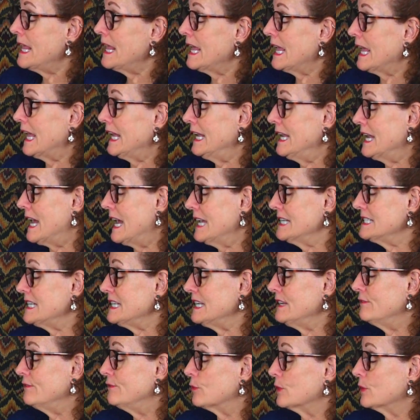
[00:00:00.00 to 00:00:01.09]
In
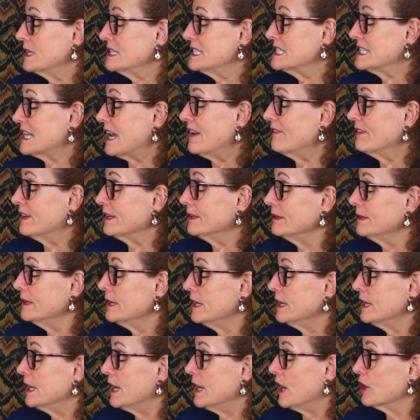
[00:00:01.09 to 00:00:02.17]
1947,
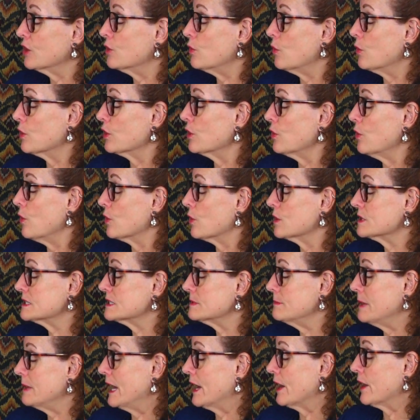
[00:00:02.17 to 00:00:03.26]
a quarter horse
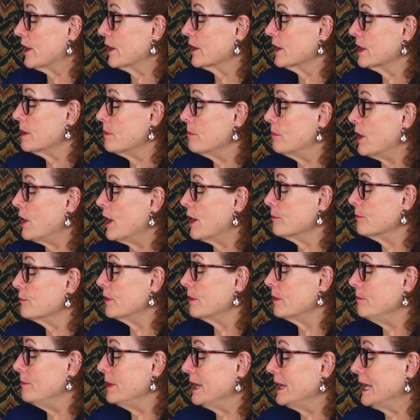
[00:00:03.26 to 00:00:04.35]
mare,
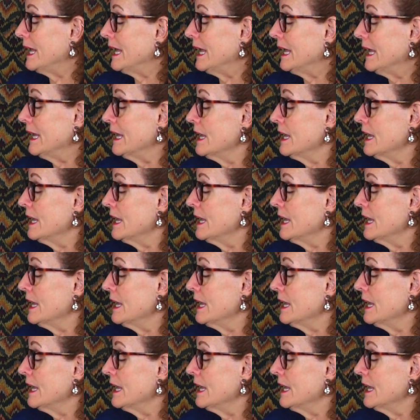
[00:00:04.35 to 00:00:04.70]
Barbara B.,